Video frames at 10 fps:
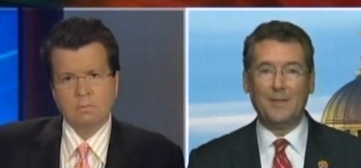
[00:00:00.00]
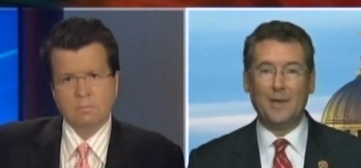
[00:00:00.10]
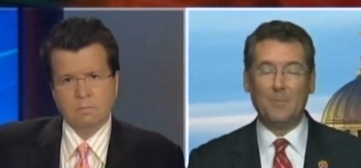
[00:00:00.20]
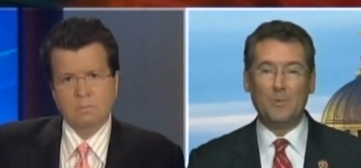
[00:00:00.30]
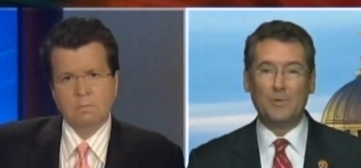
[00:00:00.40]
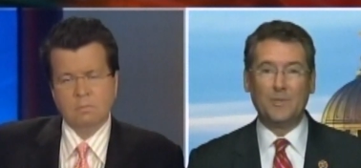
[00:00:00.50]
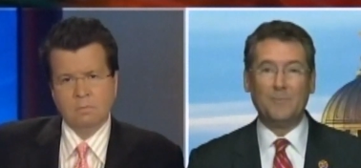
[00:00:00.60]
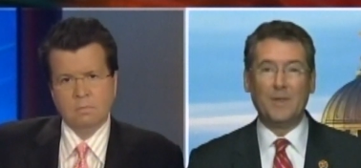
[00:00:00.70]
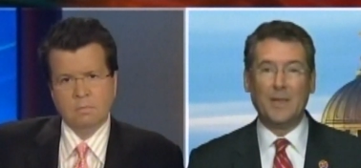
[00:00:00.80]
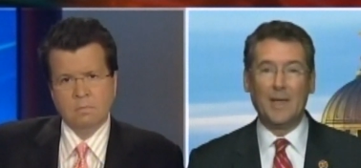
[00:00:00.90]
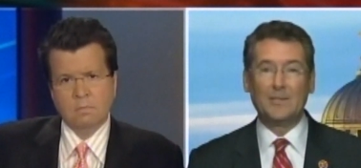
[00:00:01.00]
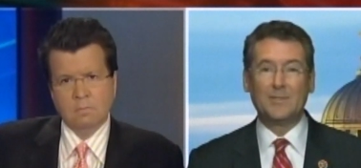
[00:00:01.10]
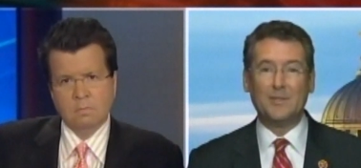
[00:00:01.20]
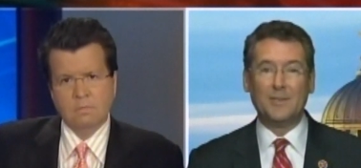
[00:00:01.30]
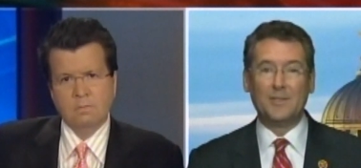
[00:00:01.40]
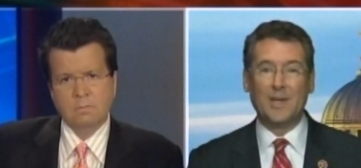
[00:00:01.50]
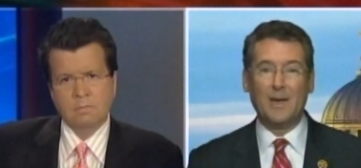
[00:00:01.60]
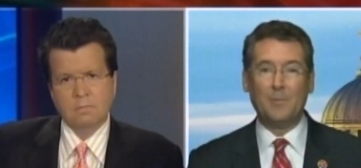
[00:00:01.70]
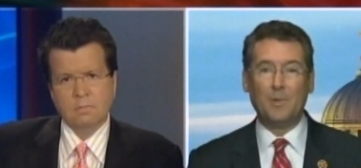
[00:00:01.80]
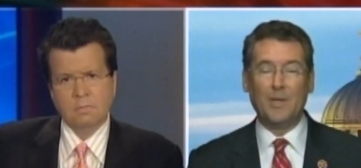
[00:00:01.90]
Speaker 1: the numbers have been less than
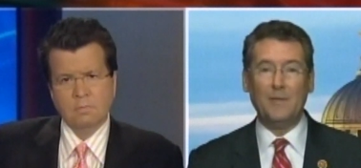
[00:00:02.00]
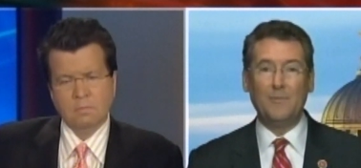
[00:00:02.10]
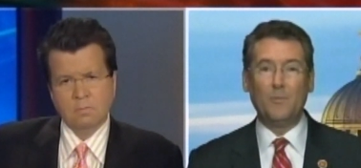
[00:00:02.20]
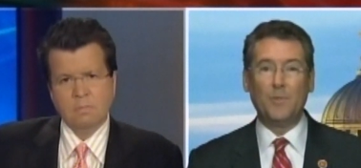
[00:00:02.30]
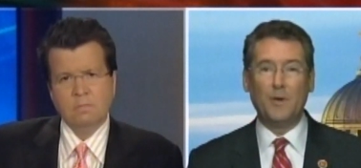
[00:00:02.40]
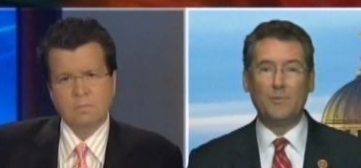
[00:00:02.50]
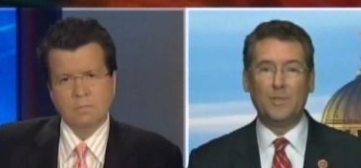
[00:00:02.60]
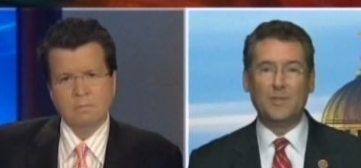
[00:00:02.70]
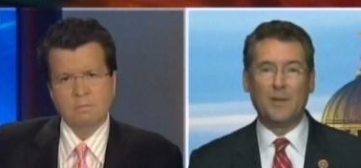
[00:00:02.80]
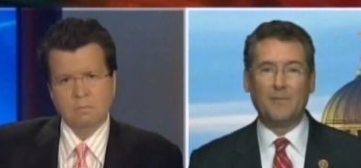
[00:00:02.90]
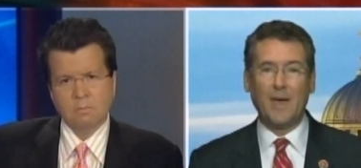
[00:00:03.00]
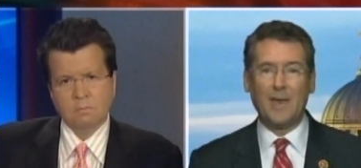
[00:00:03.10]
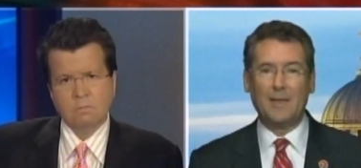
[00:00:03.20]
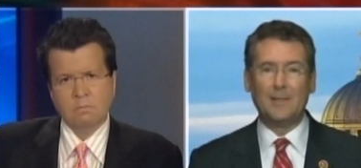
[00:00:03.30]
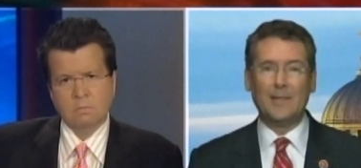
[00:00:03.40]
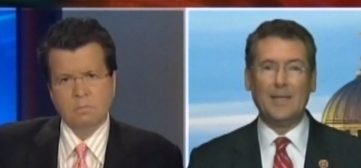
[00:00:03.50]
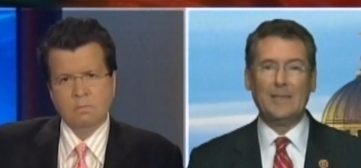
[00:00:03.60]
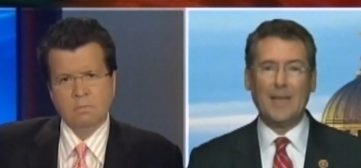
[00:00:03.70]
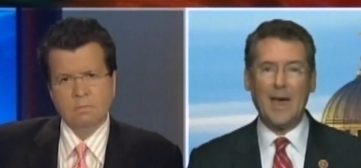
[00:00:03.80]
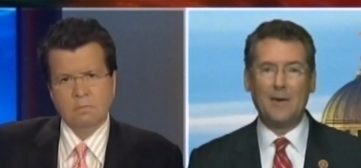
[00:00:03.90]
desirable. Even those that they've kind of
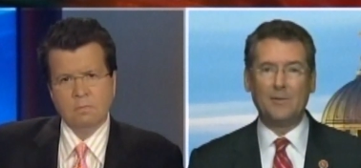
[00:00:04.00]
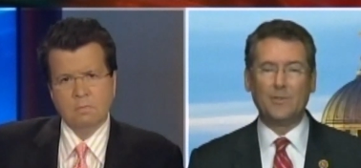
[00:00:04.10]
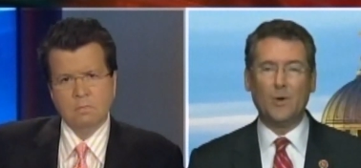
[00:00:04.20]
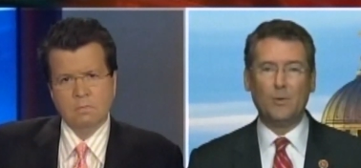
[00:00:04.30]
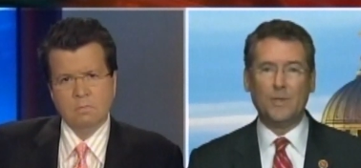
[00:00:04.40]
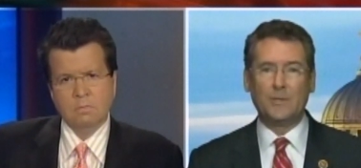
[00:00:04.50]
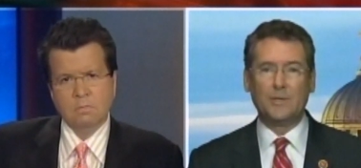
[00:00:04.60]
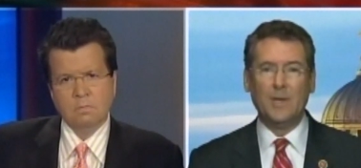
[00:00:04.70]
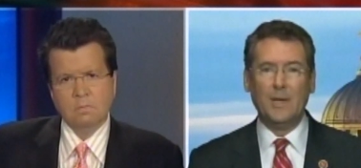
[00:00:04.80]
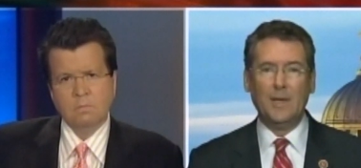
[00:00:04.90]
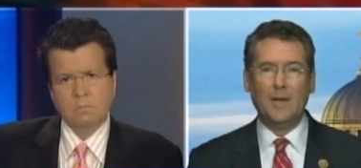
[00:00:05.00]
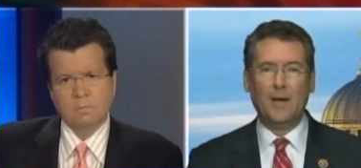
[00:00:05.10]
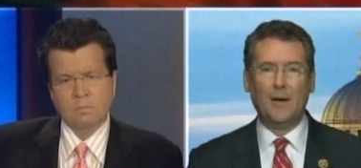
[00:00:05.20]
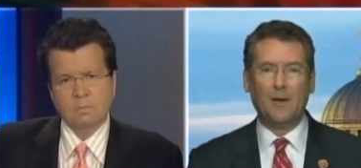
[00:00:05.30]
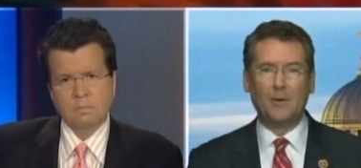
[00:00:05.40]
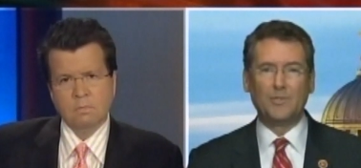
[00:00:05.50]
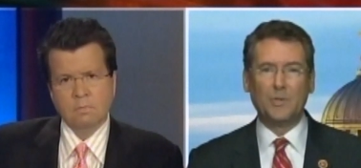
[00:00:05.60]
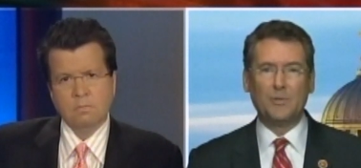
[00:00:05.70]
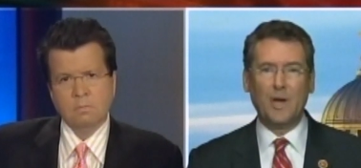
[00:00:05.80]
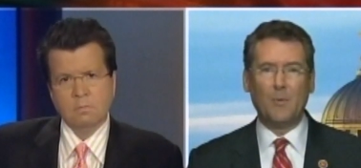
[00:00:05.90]
leaked out or told us uh, are
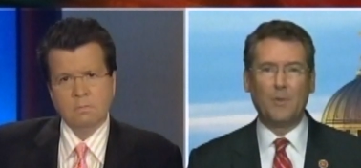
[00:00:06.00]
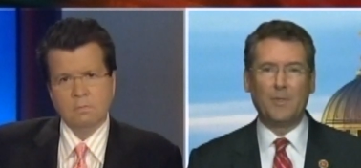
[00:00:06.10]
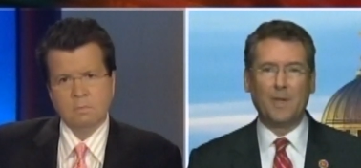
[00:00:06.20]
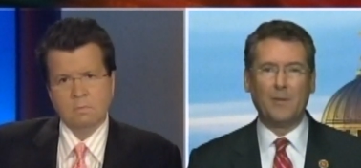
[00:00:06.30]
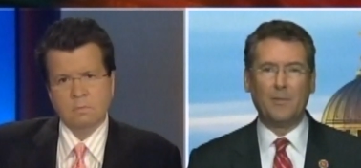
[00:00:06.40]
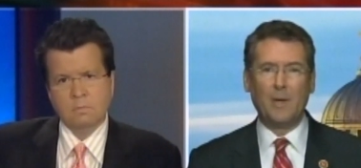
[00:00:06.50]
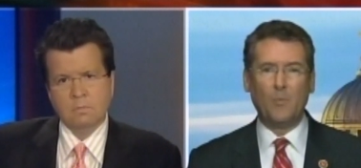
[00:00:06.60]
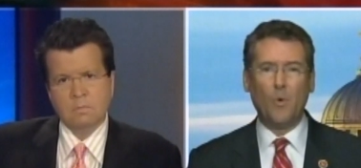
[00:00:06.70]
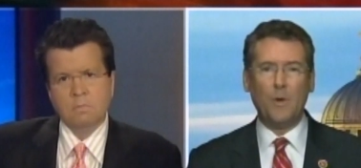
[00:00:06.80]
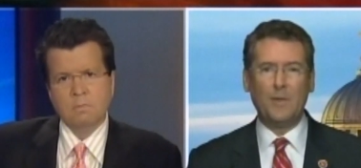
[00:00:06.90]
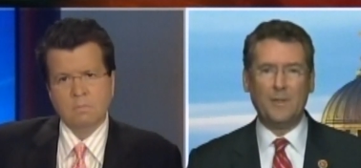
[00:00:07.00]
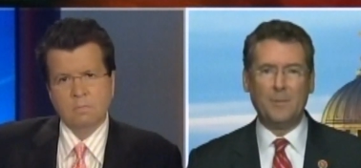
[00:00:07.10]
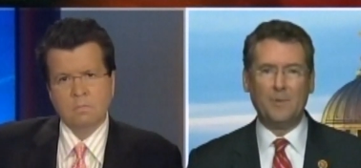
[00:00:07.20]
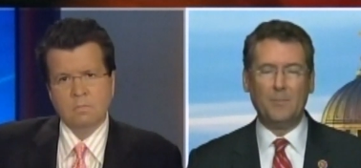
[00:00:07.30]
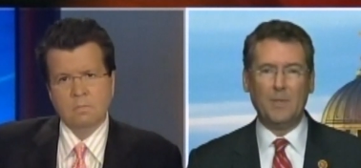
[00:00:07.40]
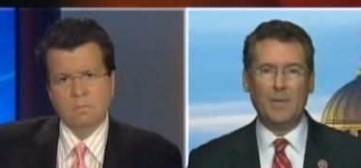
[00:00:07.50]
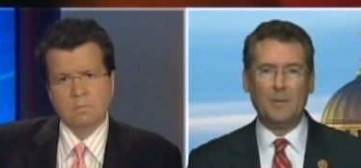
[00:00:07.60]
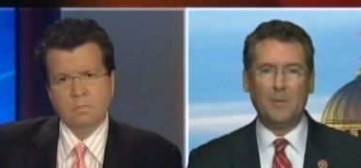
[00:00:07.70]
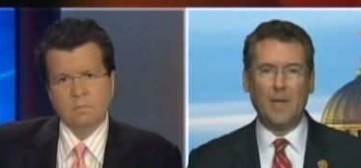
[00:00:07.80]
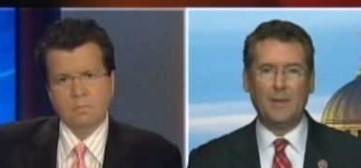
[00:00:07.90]
still not what they, they wanted them to
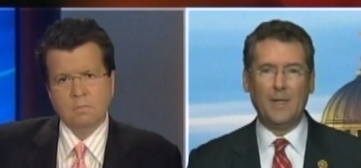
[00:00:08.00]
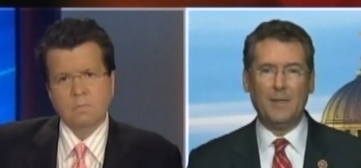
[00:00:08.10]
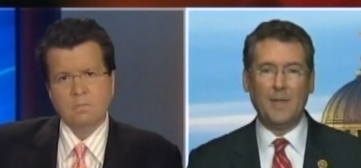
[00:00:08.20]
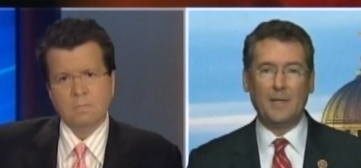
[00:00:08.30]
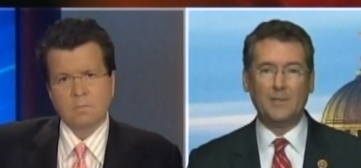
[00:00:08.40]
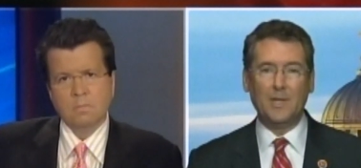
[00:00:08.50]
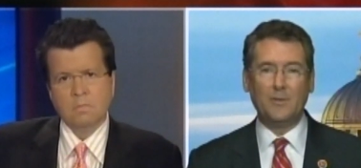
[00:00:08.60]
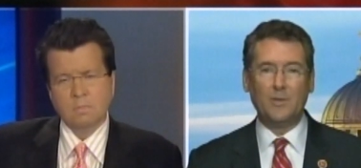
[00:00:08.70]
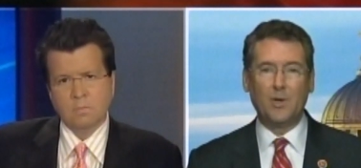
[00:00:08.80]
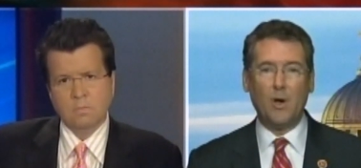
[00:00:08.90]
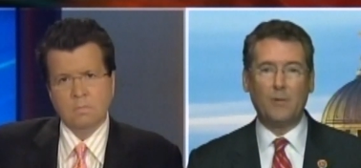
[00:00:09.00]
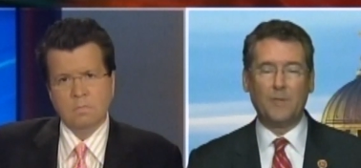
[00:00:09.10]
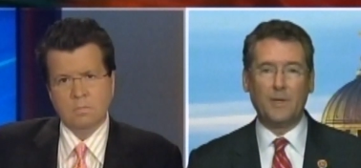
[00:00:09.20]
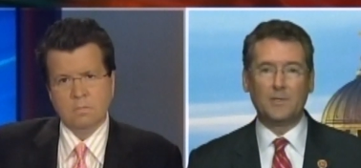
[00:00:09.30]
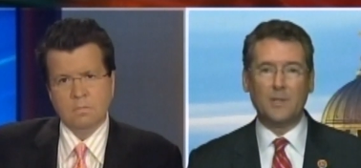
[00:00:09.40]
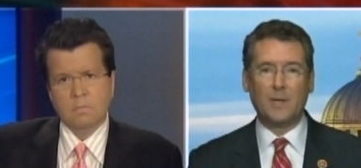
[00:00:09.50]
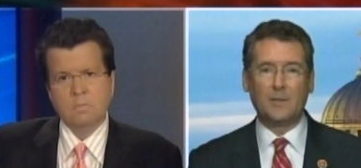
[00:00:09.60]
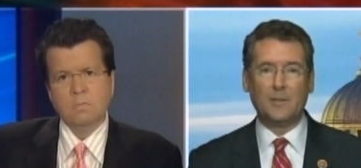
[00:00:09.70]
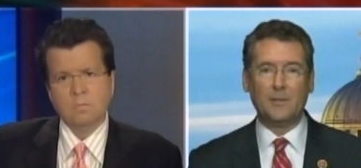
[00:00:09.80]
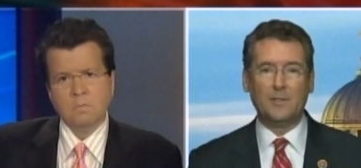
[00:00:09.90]
be, and, and they continue to call things
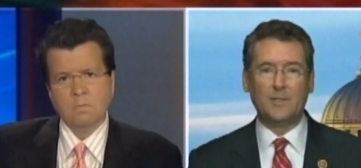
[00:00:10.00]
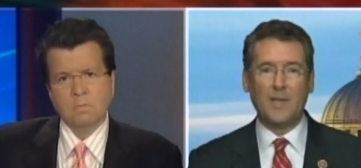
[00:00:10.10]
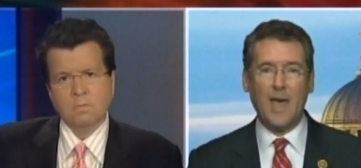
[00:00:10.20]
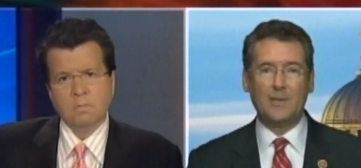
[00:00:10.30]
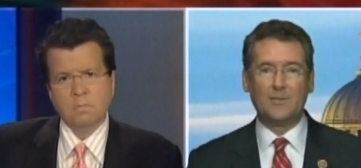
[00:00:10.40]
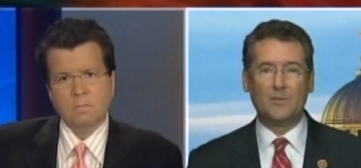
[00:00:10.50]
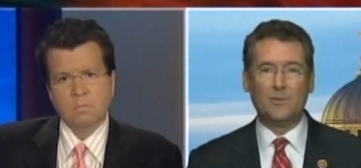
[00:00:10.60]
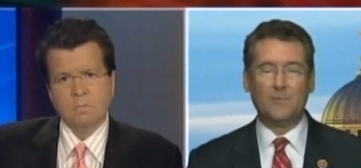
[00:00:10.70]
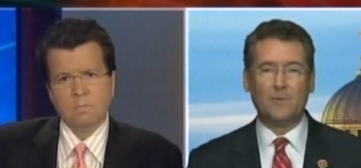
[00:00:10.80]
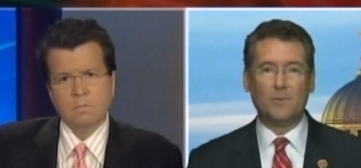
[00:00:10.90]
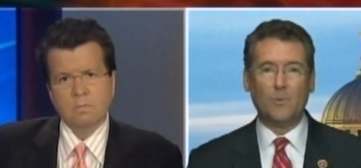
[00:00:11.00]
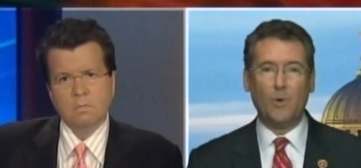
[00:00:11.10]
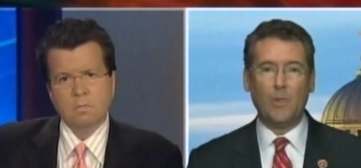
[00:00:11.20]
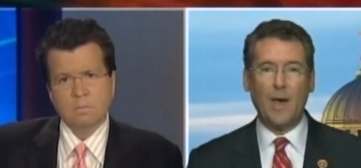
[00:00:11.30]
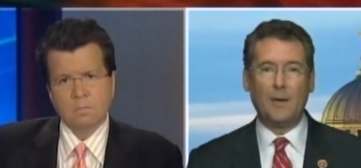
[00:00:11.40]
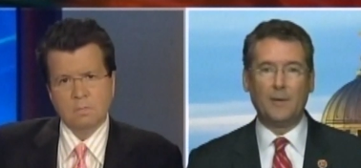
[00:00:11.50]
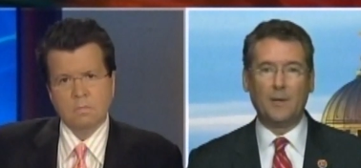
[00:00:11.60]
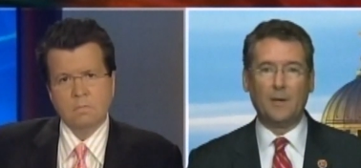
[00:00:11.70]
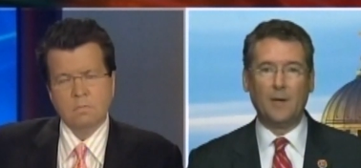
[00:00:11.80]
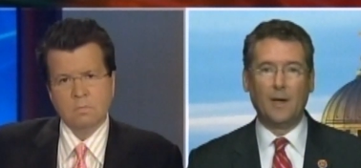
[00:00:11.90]
like the disaster of a
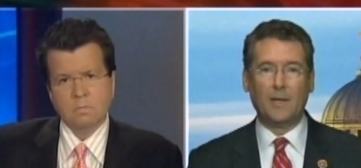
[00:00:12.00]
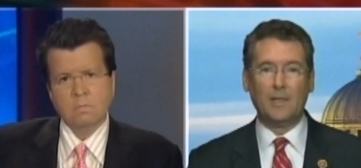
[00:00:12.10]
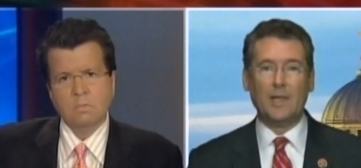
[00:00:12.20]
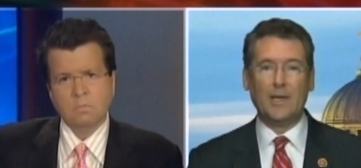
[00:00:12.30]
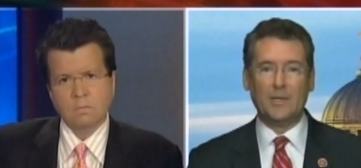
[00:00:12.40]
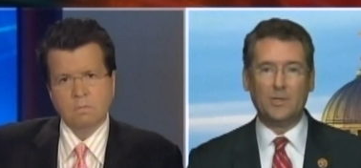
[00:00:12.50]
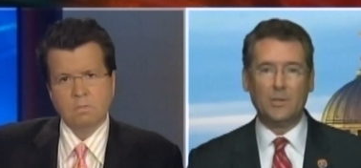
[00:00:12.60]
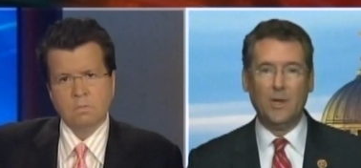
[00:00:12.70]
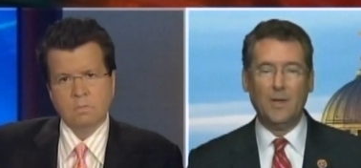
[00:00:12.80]
rollout uh, a glitch.